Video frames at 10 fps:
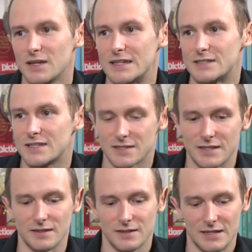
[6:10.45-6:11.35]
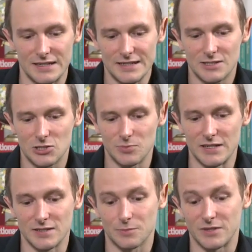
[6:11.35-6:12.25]
In the sense that it needs to
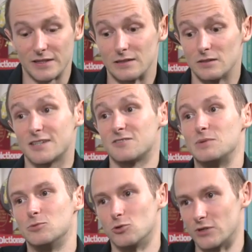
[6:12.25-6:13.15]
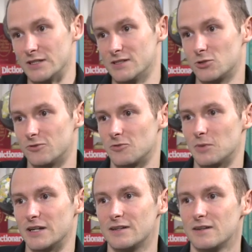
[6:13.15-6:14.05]
be something that lots of people agree is good for
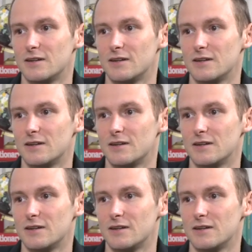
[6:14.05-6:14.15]
money.